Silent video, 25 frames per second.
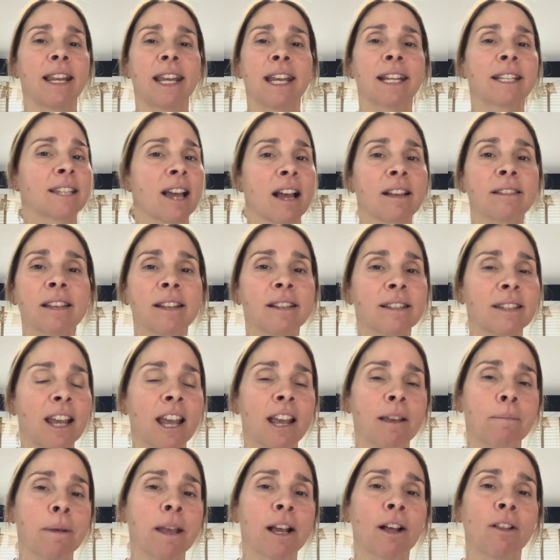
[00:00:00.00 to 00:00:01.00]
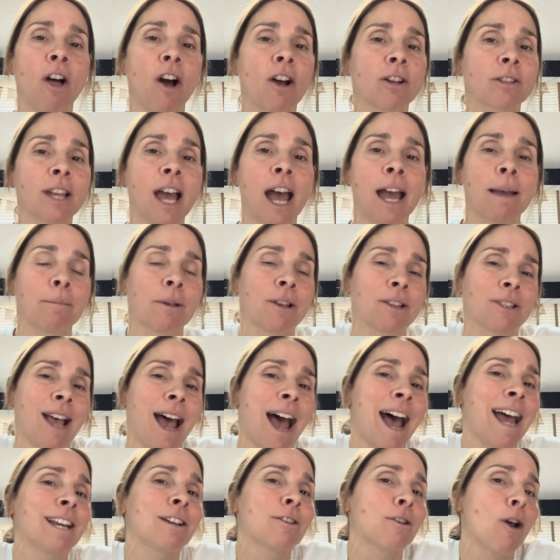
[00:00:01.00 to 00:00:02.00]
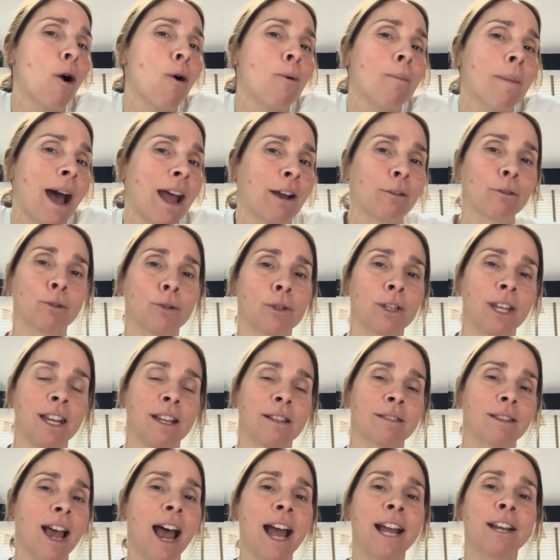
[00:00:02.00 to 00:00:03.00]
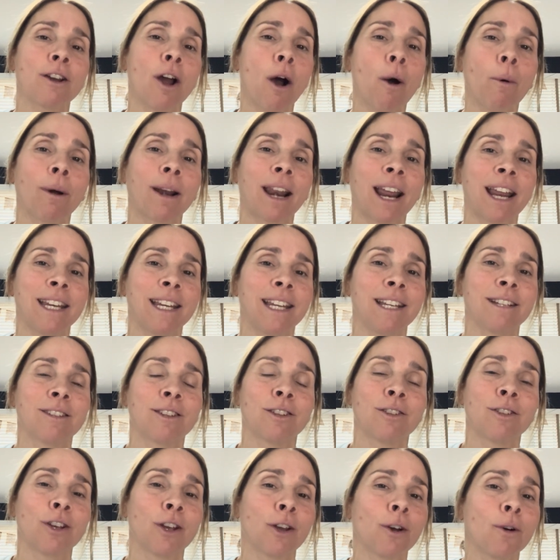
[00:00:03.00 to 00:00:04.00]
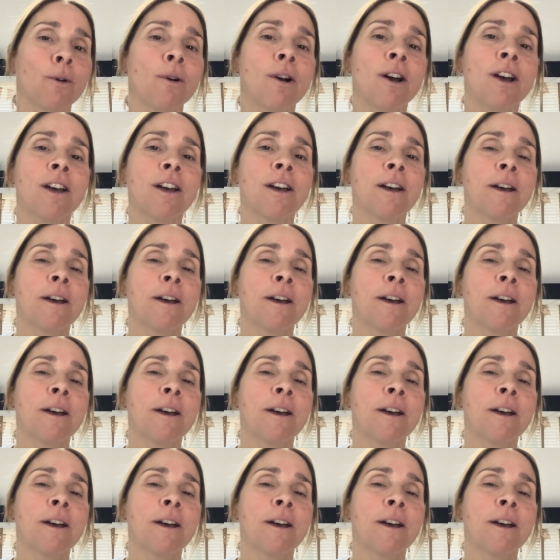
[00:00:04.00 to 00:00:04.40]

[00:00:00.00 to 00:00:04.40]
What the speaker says: it doesn't take me a long time because I know my routines. I know what I need to do.